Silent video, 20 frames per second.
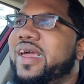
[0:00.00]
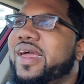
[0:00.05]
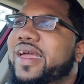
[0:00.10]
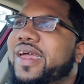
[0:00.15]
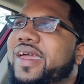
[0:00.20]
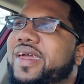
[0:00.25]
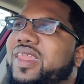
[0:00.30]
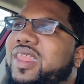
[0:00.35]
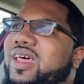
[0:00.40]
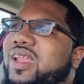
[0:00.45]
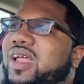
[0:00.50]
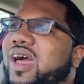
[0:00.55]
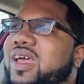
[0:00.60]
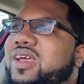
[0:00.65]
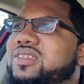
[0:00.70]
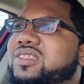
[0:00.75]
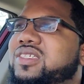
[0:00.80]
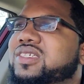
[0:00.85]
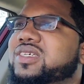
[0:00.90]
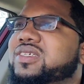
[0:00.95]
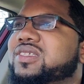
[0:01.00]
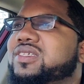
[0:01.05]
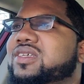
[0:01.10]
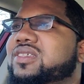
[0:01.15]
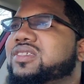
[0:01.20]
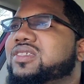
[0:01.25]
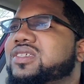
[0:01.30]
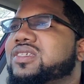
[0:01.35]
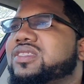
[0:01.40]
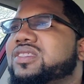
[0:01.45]
and like it just
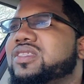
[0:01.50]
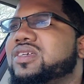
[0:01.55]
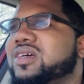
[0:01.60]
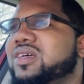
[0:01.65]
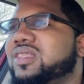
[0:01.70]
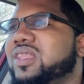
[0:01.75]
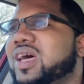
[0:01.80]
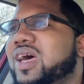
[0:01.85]
it just looked